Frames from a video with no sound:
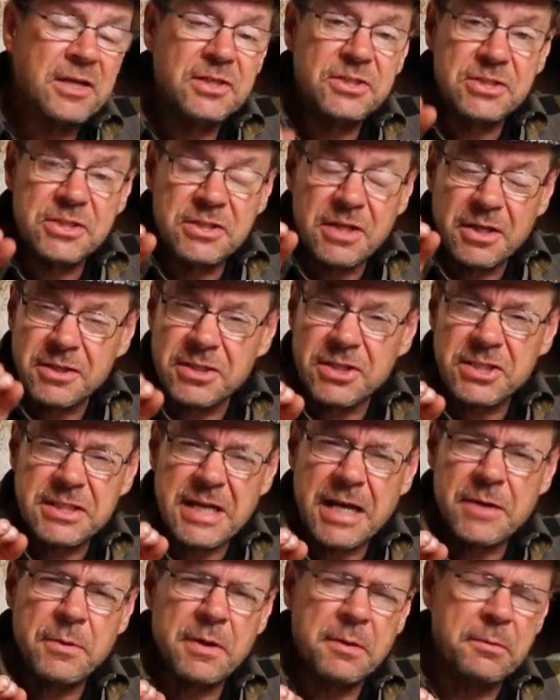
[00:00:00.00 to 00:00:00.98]
Do you
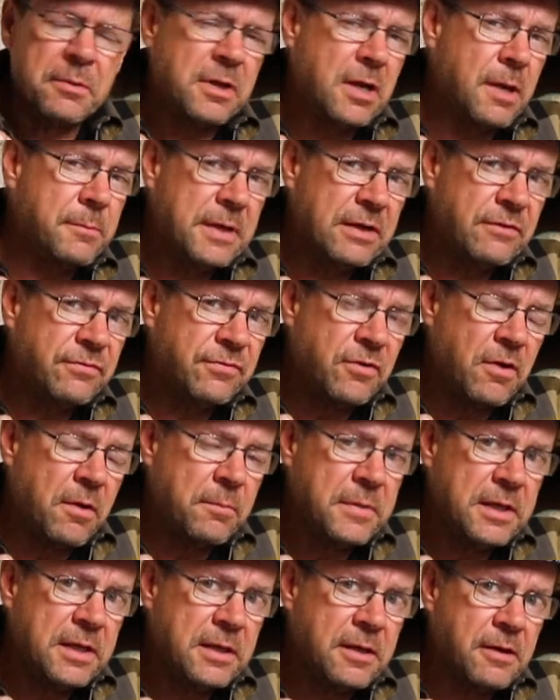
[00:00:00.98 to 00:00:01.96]
understand where I'm coming
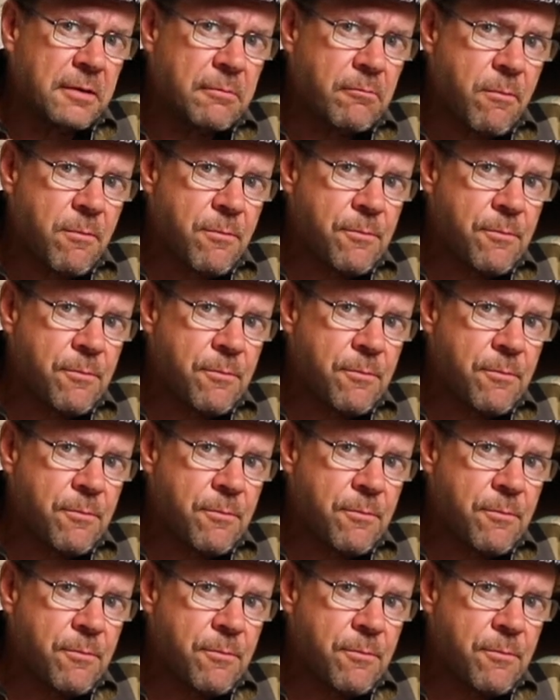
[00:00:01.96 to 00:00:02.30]
from here?